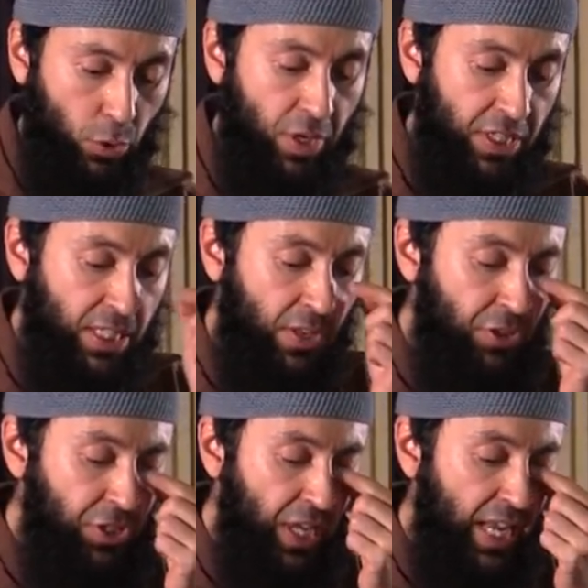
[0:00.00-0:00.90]
So he says
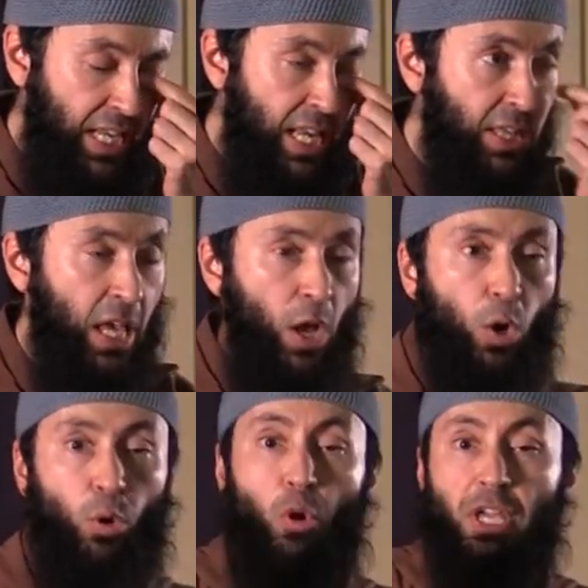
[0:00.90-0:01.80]
in this hadith,
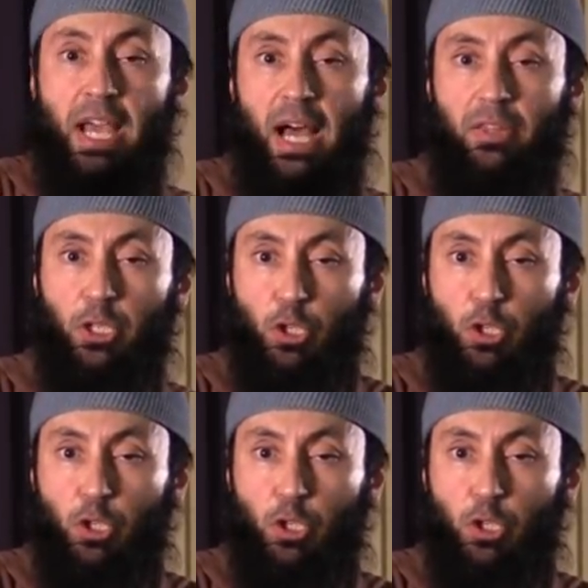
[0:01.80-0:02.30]
ru'ya,